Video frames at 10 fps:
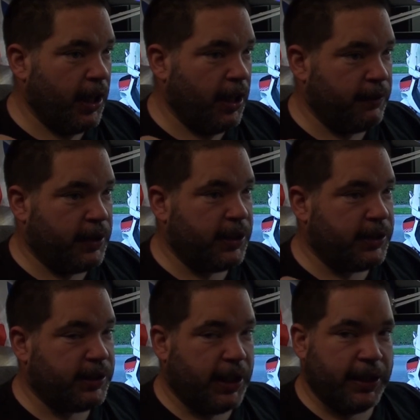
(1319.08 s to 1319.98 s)
And they
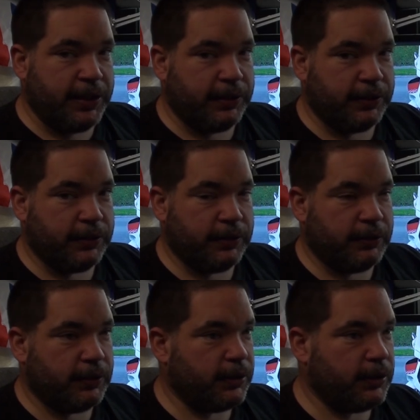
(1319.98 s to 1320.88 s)
said,
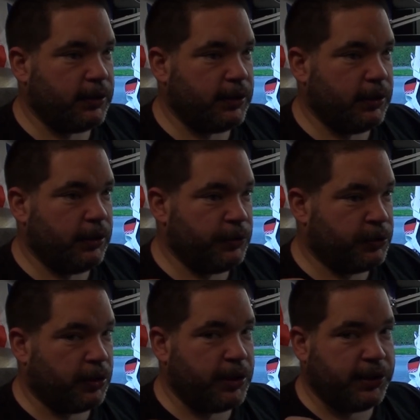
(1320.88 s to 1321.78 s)

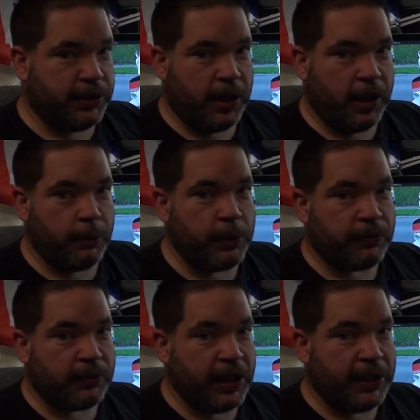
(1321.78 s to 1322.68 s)
dry start
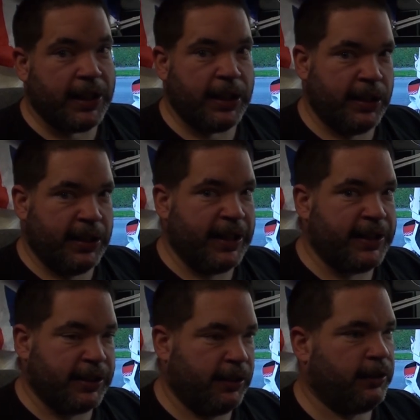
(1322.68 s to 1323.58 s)
with rain
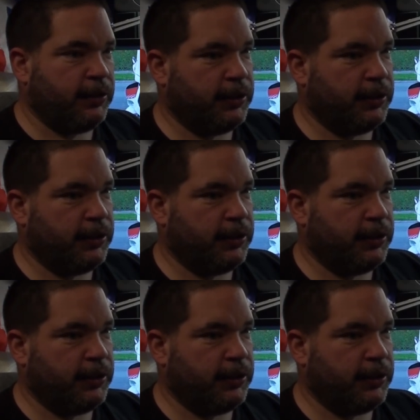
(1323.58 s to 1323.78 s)
later